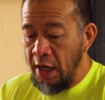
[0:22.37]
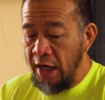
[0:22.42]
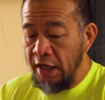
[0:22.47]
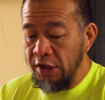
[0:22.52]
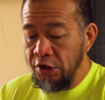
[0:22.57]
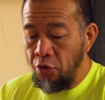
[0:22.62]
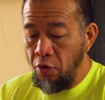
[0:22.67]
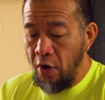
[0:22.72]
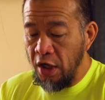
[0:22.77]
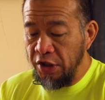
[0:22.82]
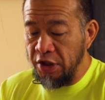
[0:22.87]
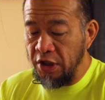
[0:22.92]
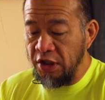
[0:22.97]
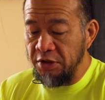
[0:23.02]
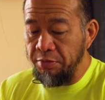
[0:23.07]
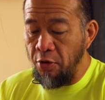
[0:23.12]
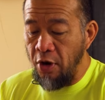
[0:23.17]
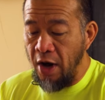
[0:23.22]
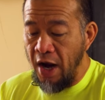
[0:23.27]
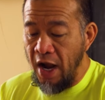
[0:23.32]
His question
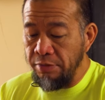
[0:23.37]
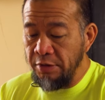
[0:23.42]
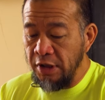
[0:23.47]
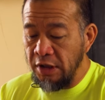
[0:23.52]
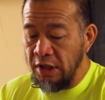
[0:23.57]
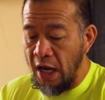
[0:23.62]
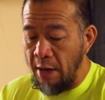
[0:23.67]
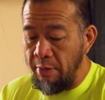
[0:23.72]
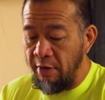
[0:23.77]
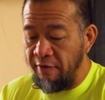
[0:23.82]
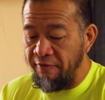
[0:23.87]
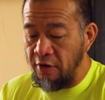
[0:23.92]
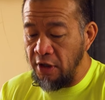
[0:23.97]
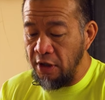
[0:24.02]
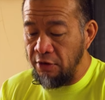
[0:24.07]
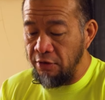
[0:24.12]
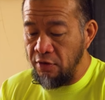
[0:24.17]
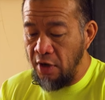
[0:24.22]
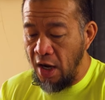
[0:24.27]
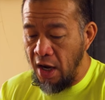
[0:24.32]
is perhaps a topic for
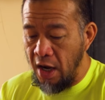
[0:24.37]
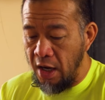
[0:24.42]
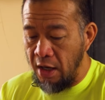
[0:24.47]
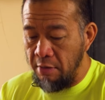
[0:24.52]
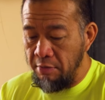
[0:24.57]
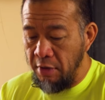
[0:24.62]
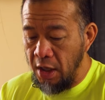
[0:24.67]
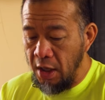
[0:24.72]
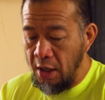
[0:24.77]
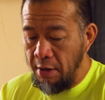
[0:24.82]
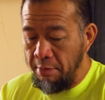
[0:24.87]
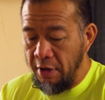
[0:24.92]
another time,